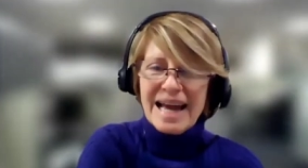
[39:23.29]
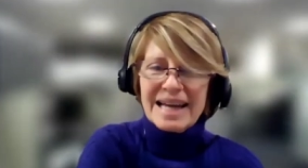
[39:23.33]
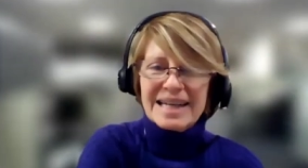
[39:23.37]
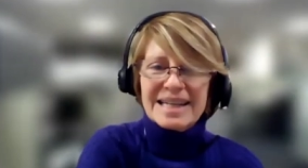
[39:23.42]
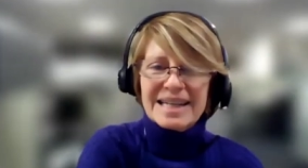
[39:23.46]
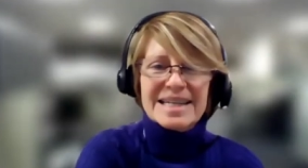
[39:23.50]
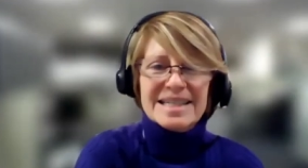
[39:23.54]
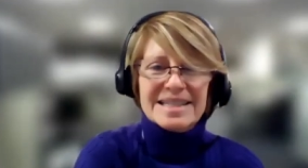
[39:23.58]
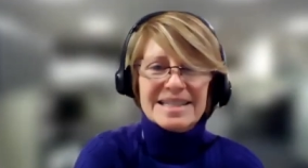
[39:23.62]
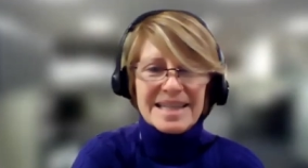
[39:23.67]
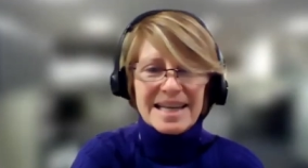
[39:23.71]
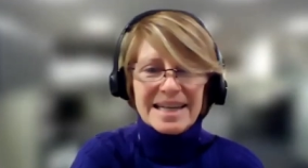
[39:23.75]
And
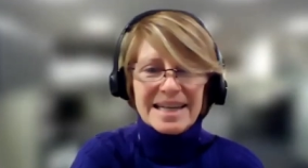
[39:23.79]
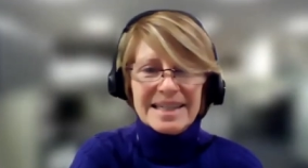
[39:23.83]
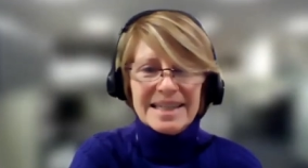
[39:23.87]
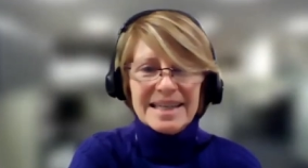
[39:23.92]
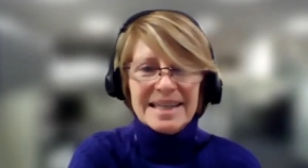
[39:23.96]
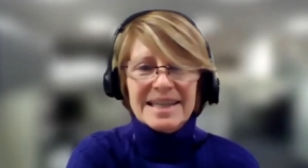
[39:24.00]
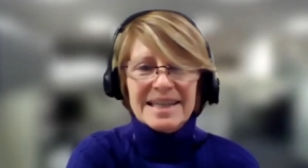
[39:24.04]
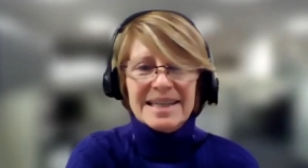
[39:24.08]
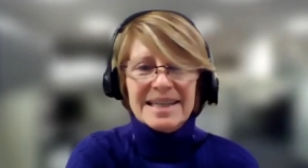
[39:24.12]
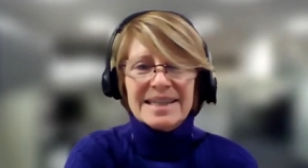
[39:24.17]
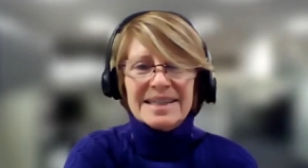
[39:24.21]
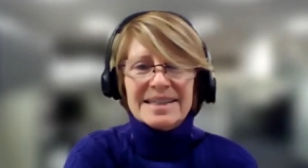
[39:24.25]
he said,
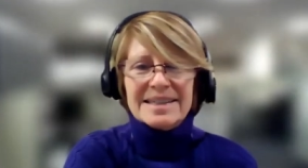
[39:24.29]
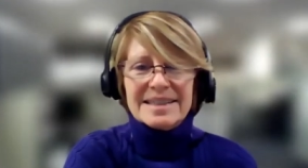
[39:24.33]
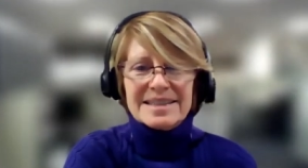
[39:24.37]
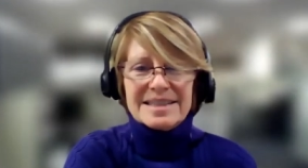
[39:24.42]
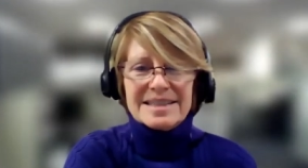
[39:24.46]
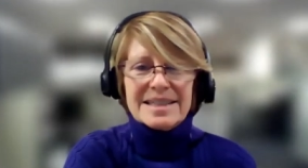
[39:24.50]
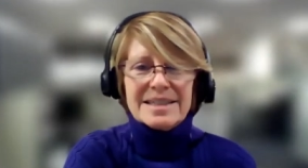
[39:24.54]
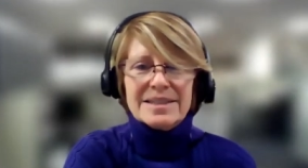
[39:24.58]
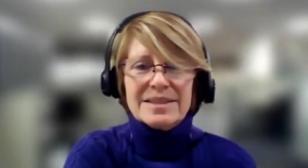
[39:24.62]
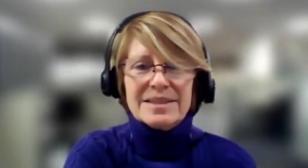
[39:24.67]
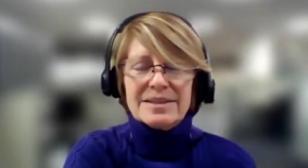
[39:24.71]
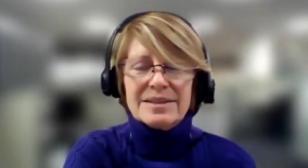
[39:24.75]

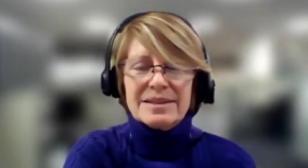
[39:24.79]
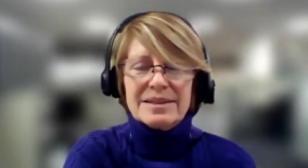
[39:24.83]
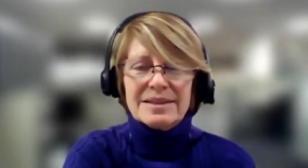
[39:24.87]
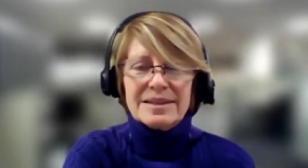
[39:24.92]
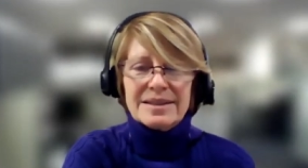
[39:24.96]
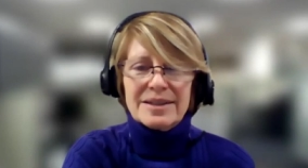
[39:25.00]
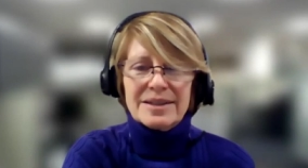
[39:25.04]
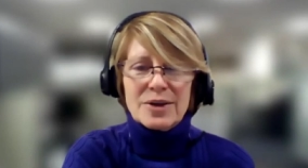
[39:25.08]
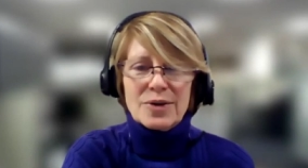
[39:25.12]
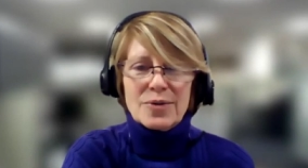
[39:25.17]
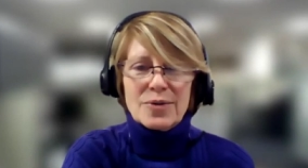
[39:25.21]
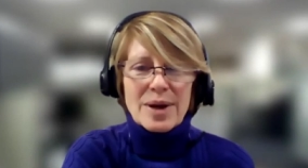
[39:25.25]
listen,
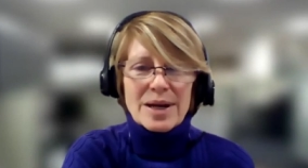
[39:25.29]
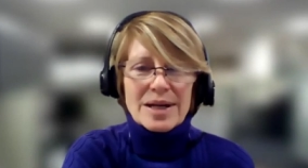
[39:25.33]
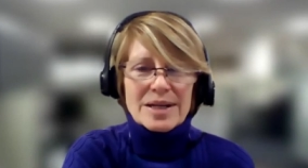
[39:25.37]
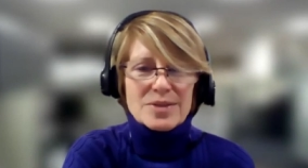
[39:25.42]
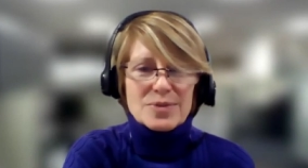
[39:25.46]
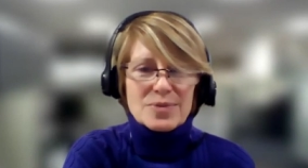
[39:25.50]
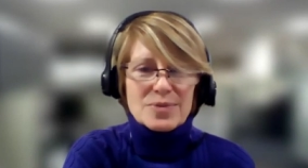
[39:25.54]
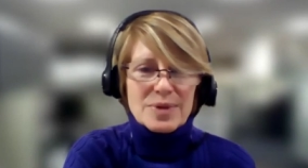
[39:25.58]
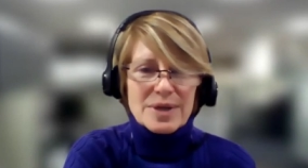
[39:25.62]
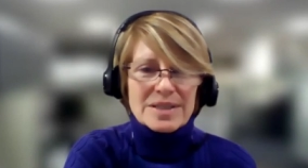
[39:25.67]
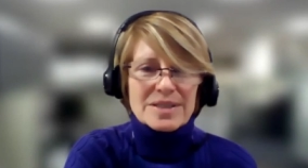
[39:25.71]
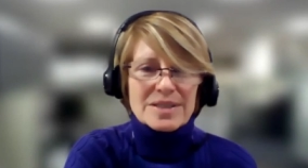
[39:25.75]
the
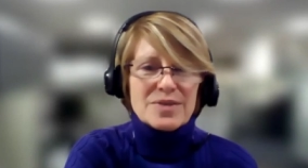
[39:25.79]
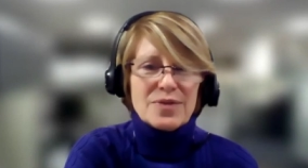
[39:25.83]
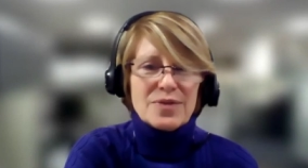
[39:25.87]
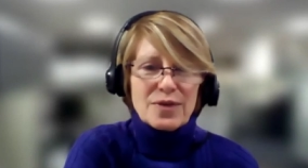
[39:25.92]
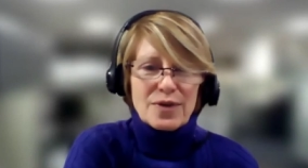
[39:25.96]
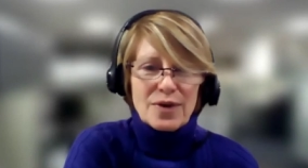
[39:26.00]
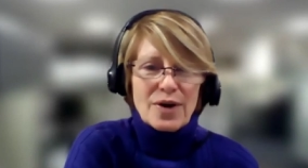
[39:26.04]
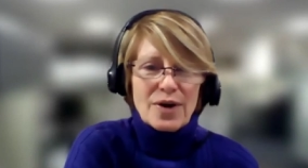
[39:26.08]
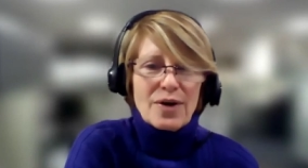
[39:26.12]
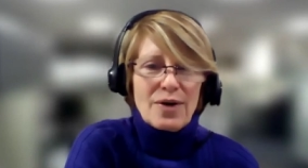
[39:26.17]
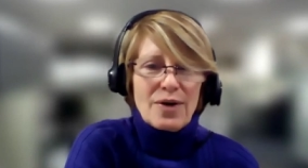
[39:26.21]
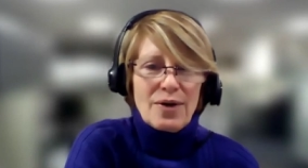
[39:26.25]
greatest risk
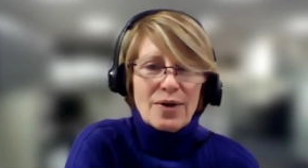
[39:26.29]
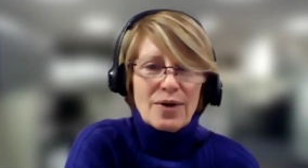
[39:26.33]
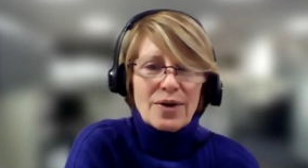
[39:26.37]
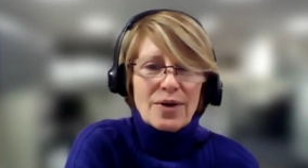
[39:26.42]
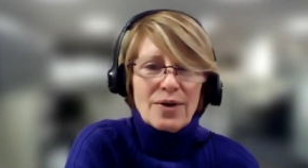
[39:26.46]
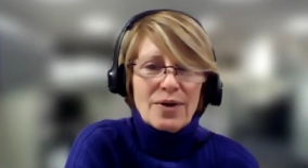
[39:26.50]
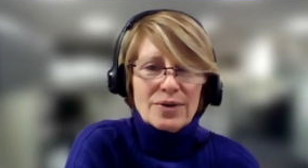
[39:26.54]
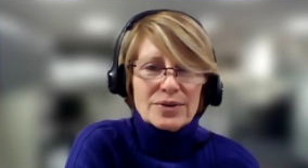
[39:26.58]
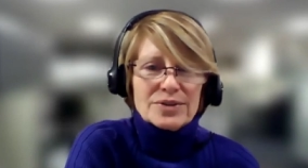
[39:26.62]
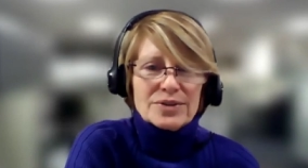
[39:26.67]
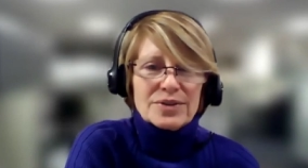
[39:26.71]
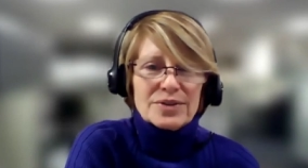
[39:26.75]
for our
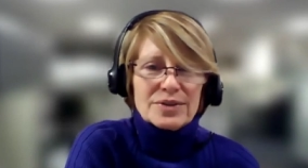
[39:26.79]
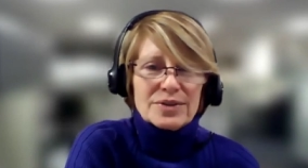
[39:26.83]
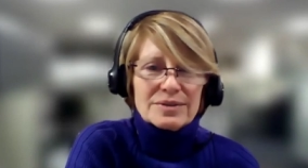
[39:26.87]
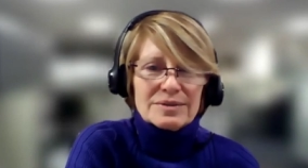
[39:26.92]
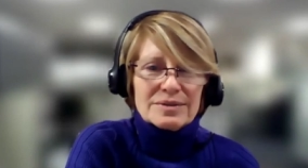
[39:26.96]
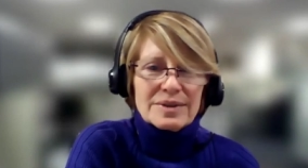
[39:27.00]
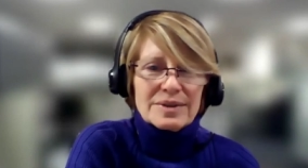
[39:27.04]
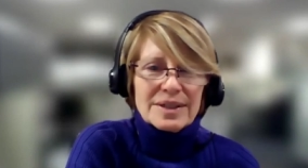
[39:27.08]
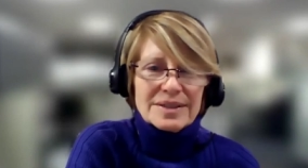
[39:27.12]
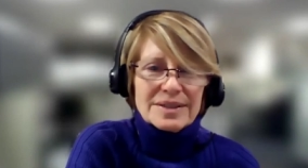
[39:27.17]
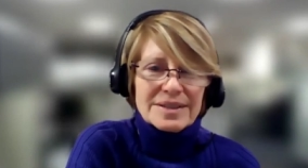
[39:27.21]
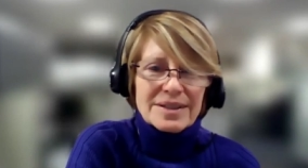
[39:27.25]
older
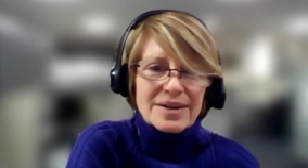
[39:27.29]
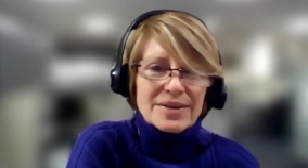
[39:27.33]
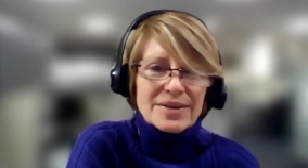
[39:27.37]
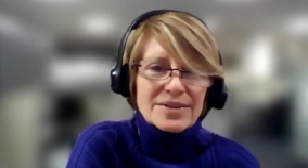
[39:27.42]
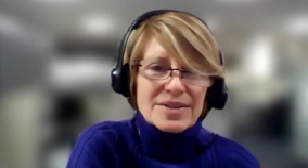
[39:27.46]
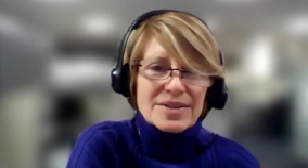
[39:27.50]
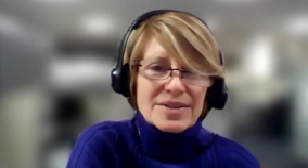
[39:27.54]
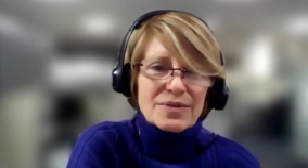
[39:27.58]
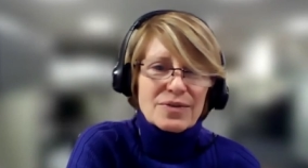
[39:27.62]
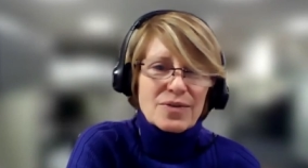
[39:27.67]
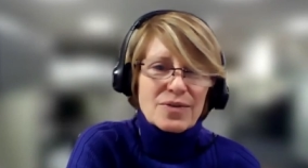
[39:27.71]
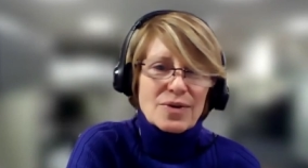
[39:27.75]

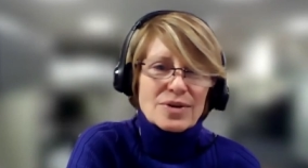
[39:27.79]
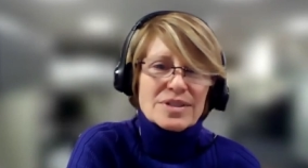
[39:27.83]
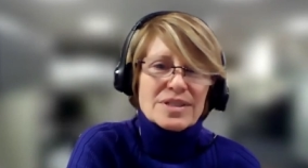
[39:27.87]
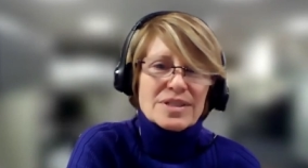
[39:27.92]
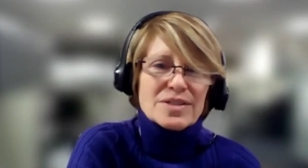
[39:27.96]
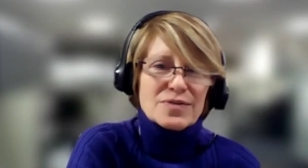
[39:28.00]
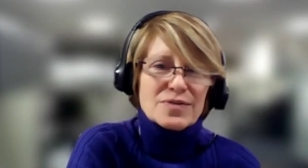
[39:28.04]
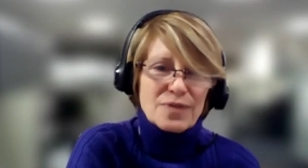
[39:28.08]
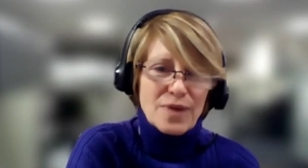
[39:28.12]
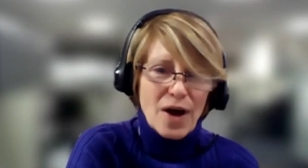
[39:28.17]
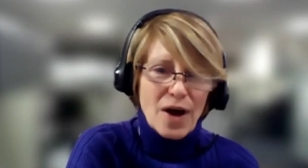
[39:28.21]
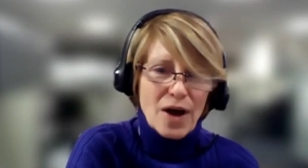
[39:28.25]
adults, of course,
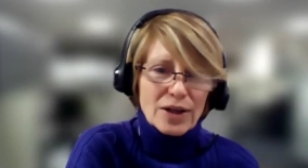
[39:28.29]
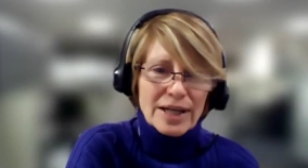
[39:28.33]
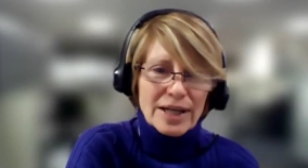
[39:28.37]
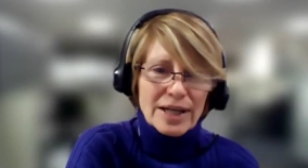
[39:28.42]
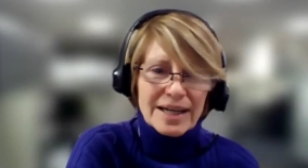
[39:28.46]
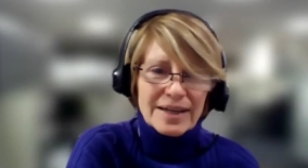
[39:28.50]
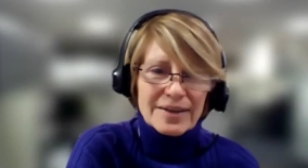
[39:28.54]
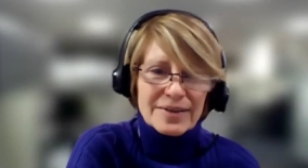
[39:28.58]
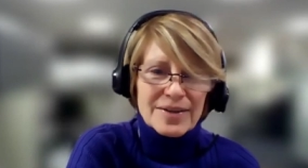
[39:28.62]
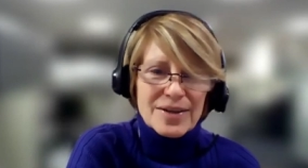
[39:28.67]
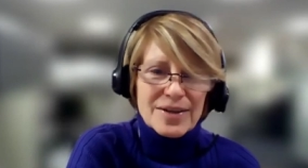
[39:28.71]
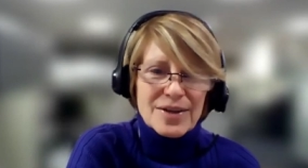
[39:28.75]
is falling